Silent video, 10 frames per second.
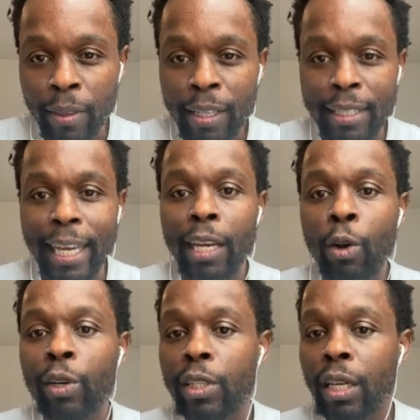taking
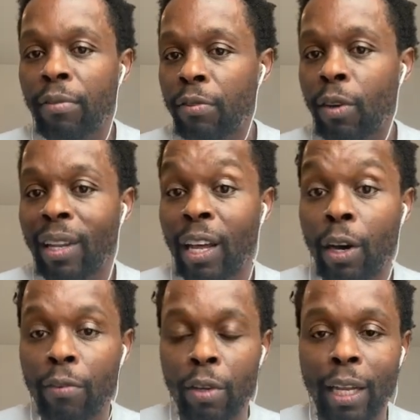ownership of your
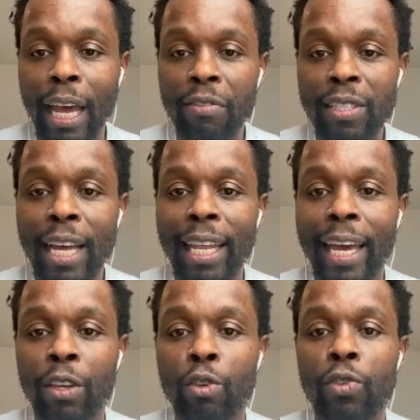of your life. It's not like
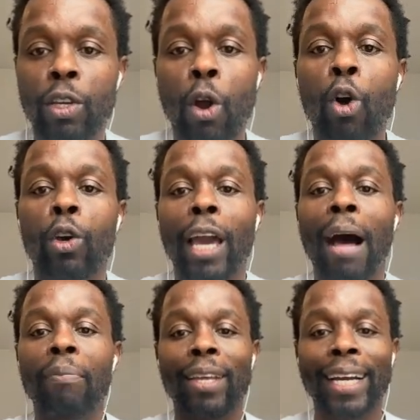you said, "Okay, I'm
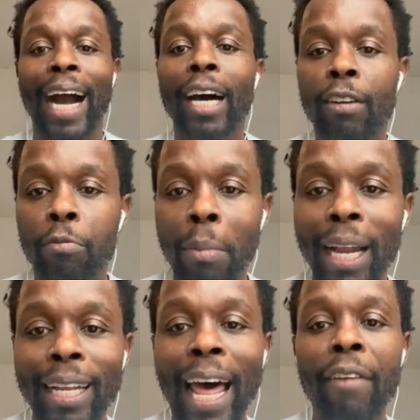the god of my
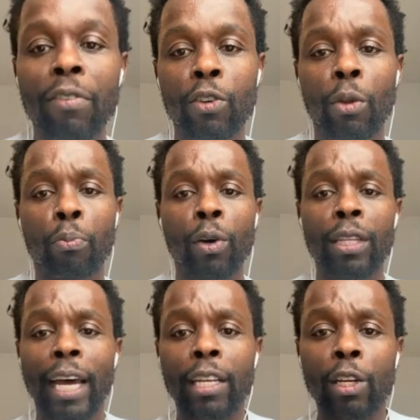life," to the point
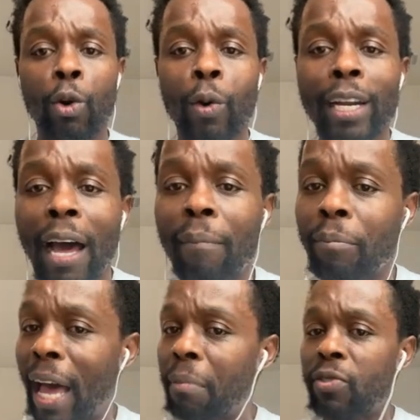that you know what I'm
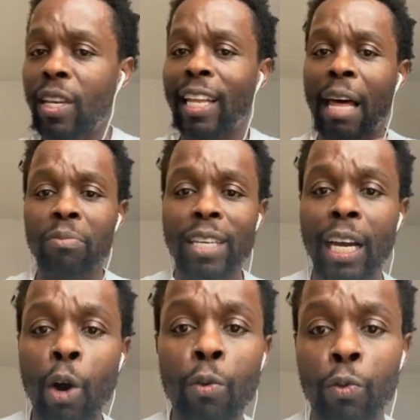I'm saying I'm take
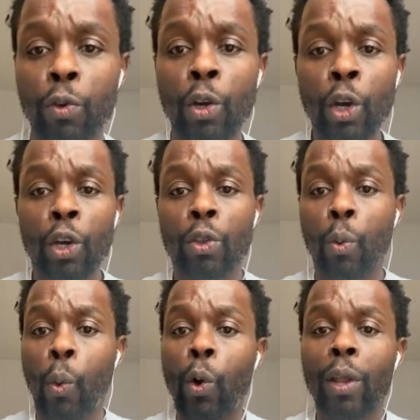over the
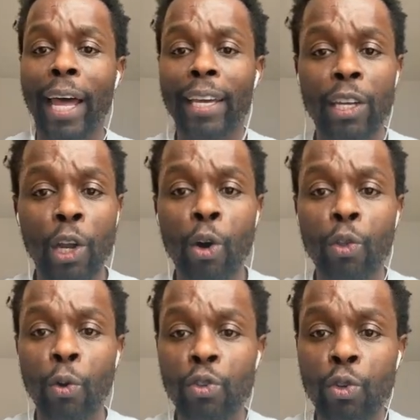world. Like you know, there
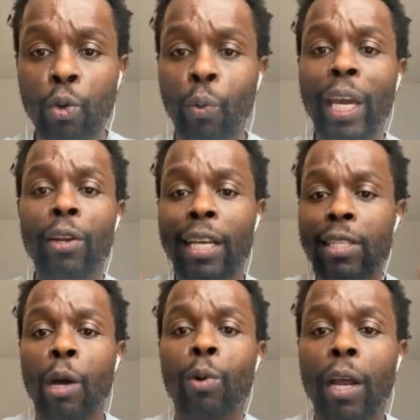is no creator. That's
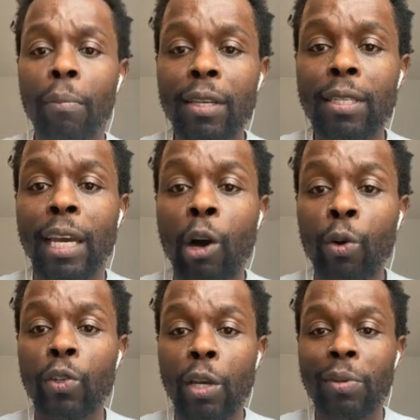not what I mean. Take
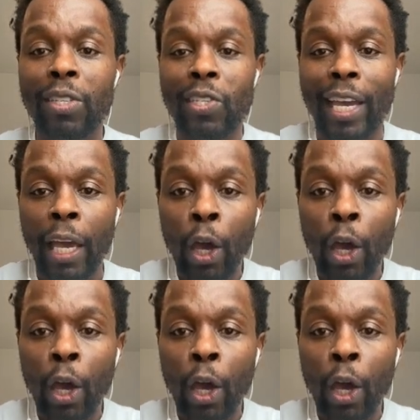ownership. It's just like